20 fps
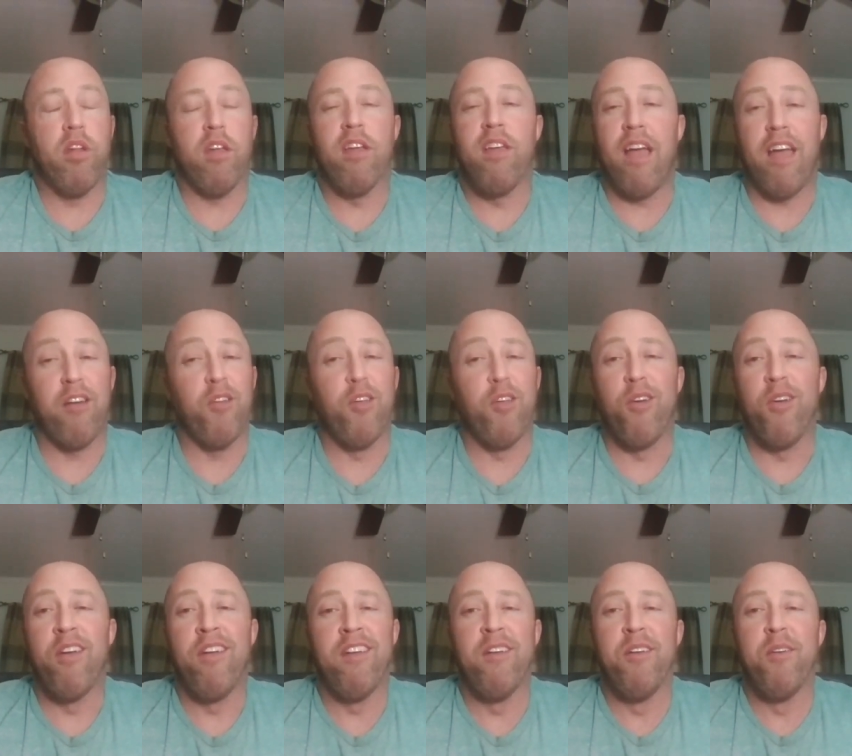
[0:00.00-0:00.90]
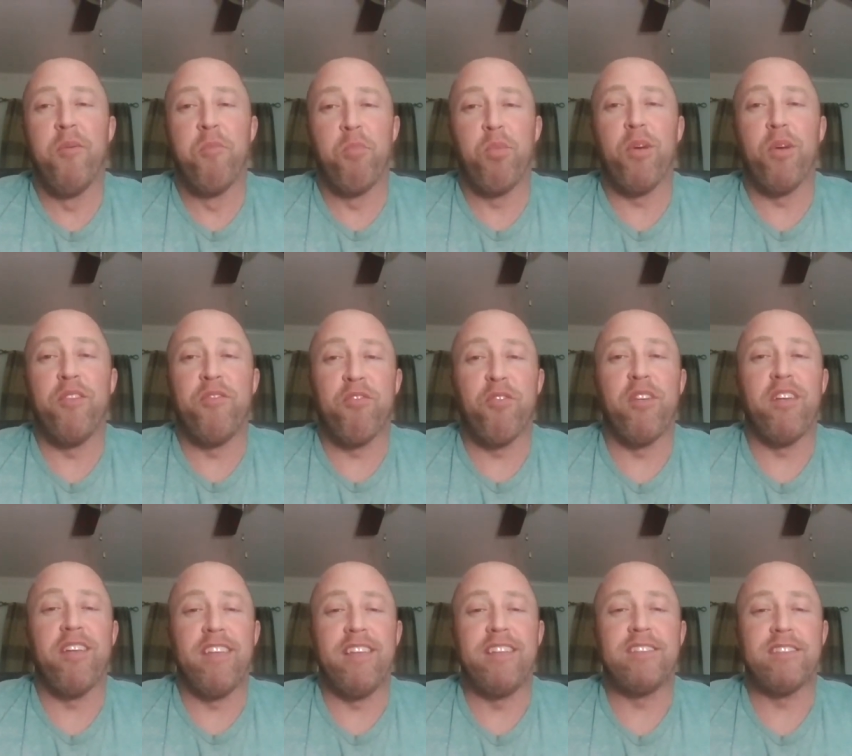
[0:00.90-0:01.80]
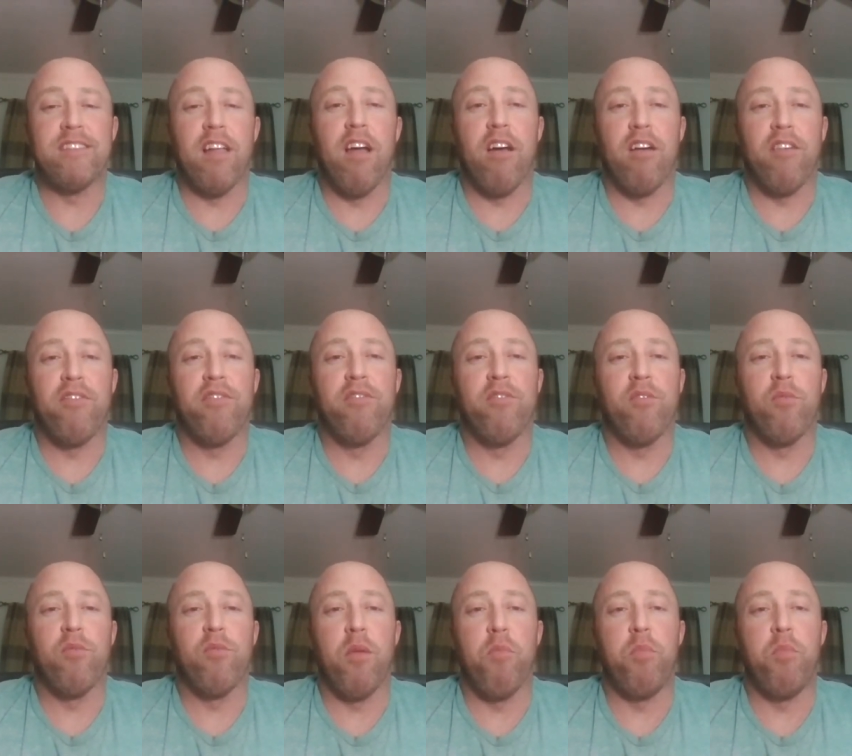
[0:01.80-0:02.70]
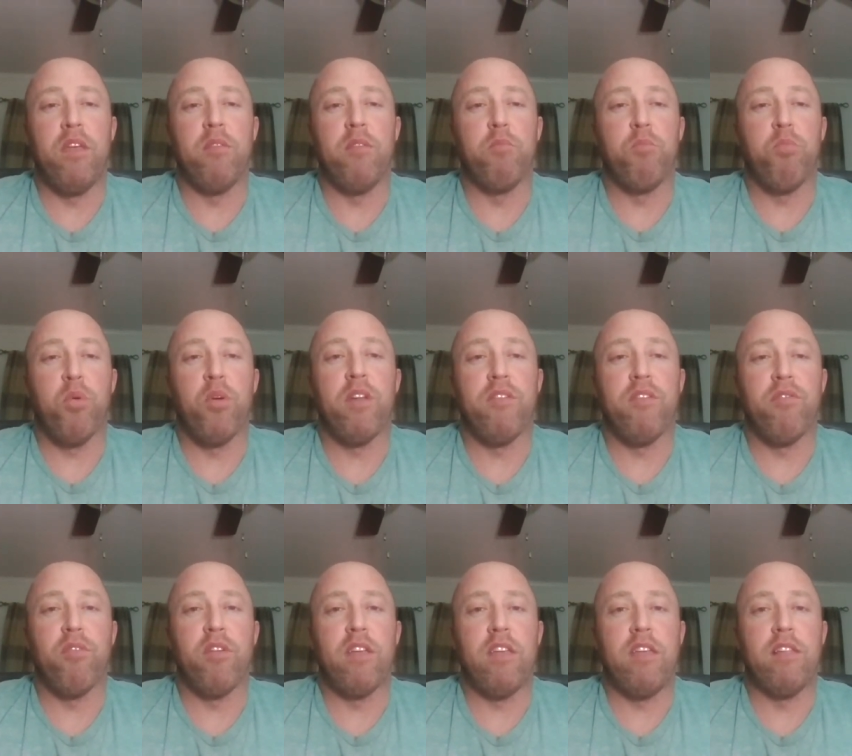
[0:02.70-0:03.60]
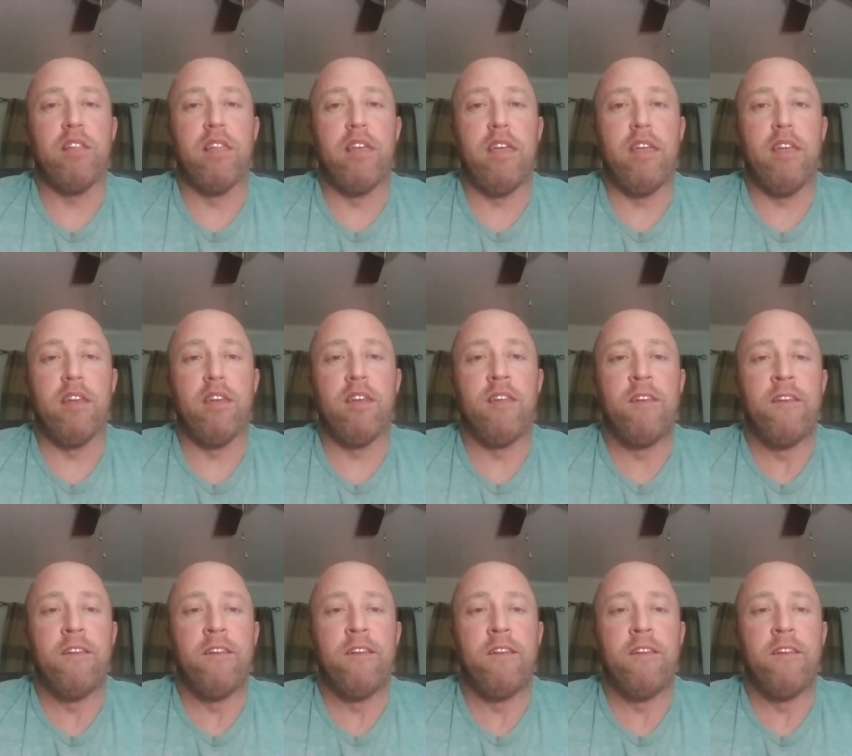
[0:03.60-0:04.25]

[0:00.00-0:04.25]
i don't know pretty freaky stuff and being pretty freaky lean